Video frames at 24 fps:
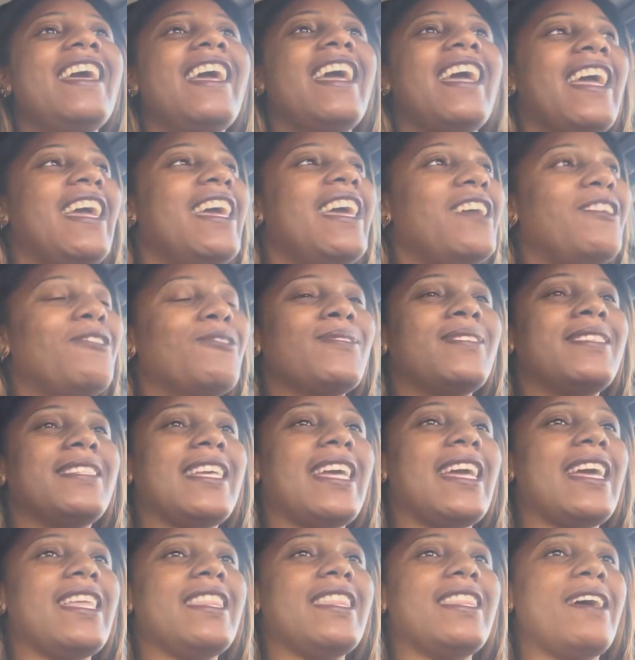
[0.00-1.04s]
he don't
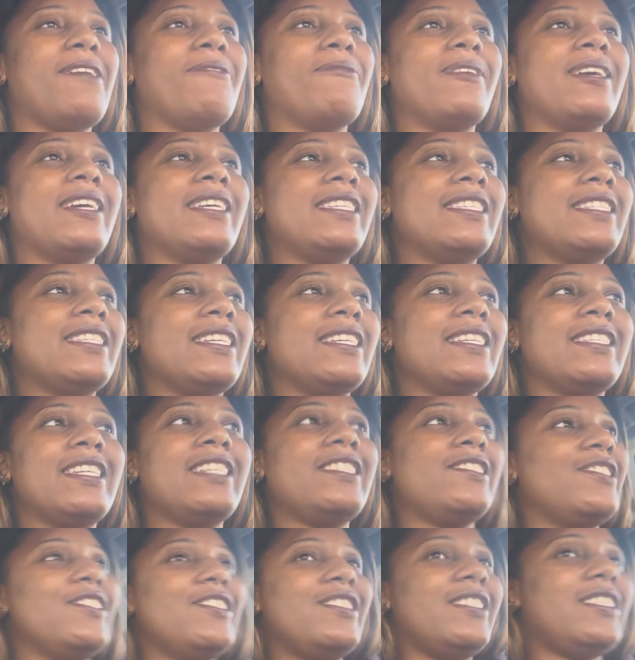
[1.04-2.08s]
see it that way, sis. He
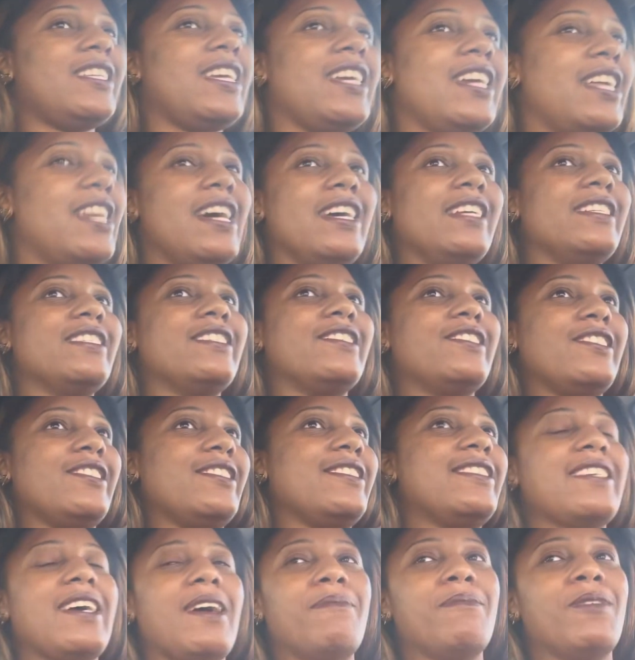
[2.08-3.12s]
just see it as it's
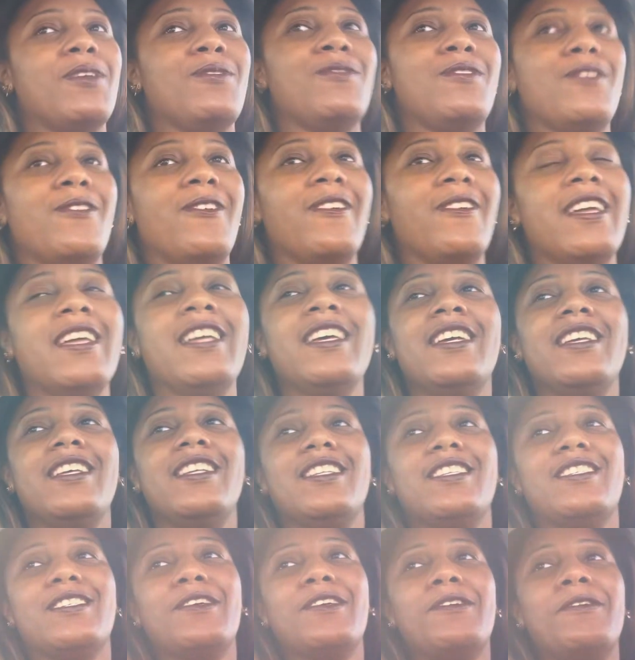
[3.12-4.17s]
just something you're
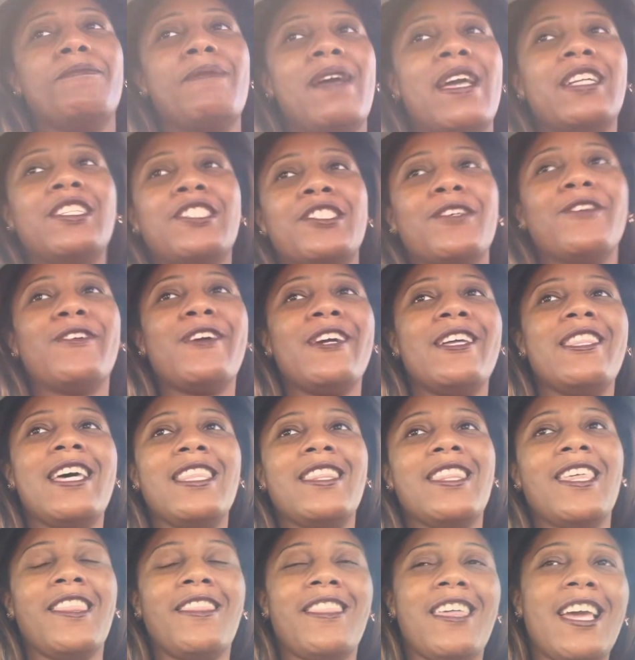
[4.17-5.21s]
doing. So make sure
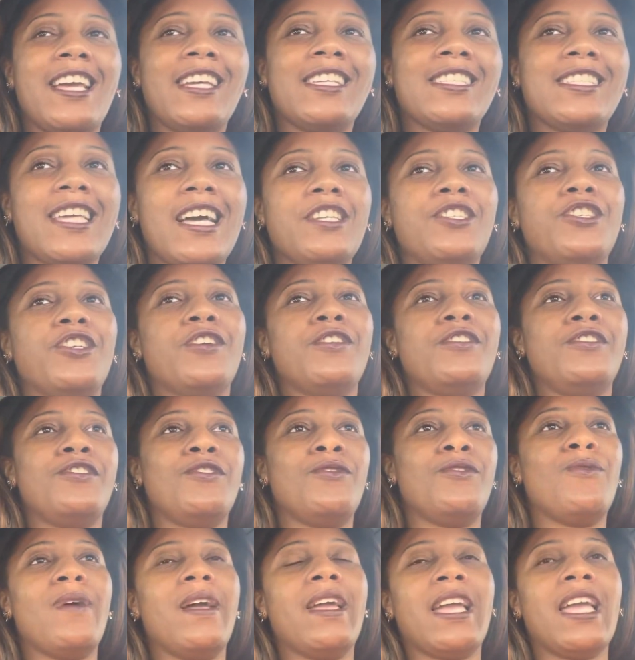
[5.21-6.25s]
that the things that you're
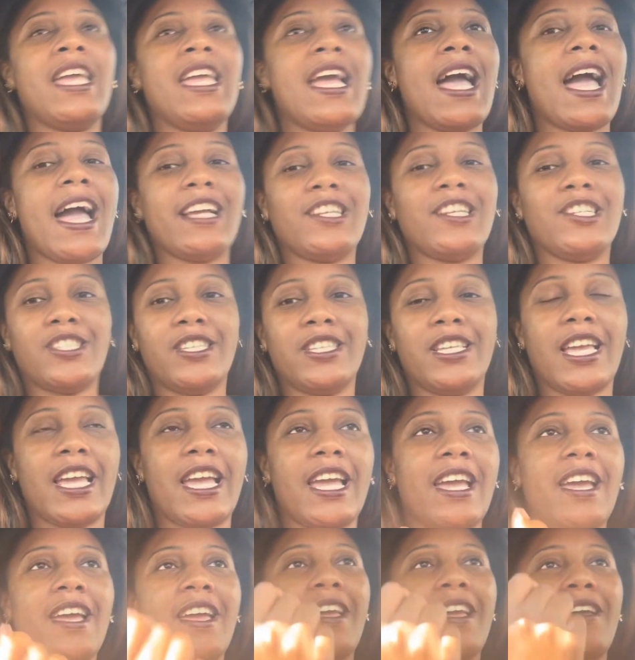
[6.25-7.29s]
doing, he
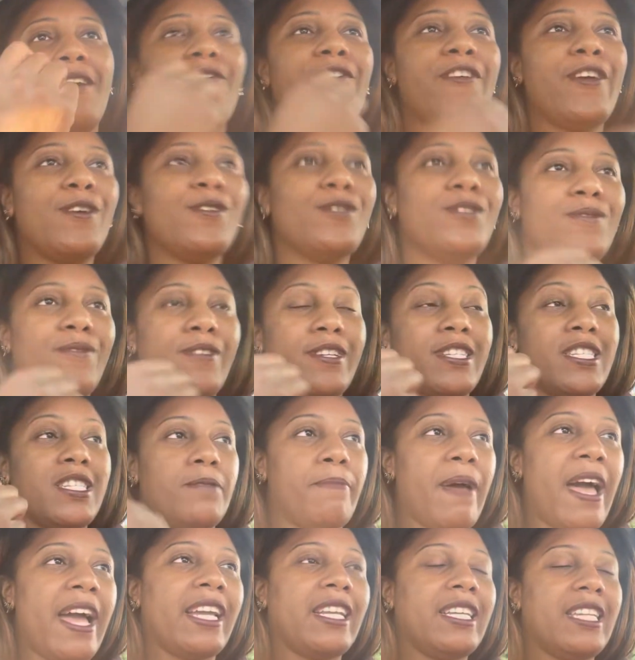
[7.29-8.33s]
actually feels
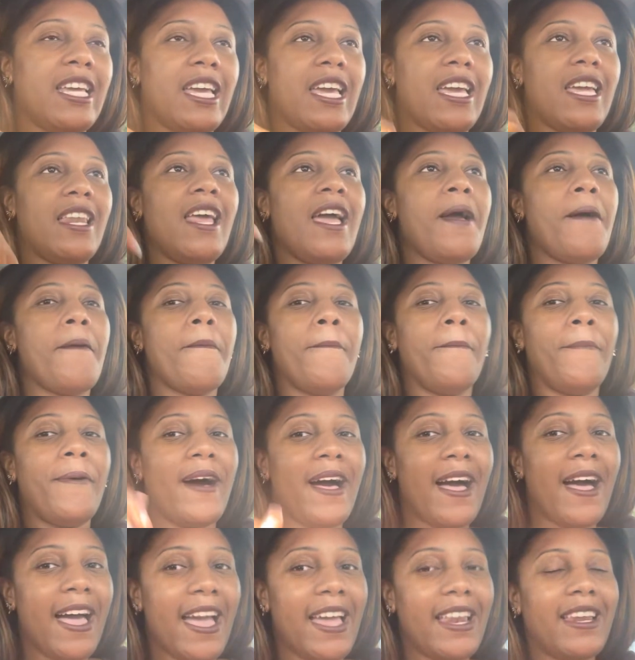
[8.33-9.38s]
respected.
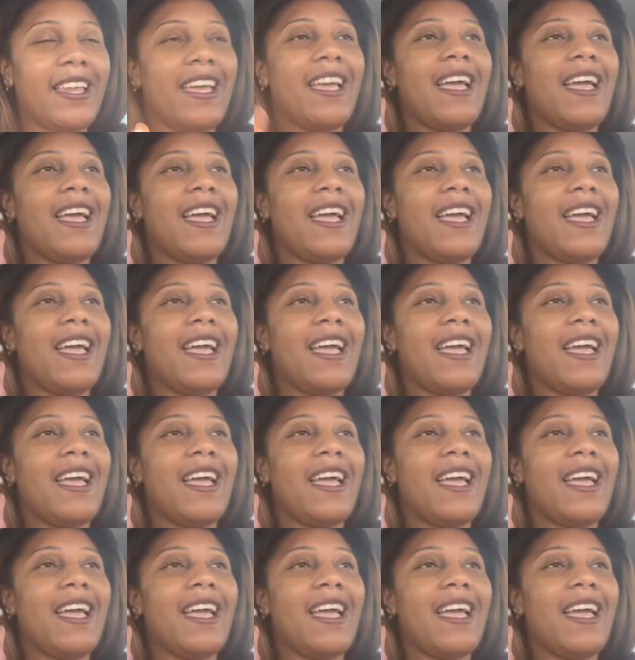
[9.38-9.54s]
But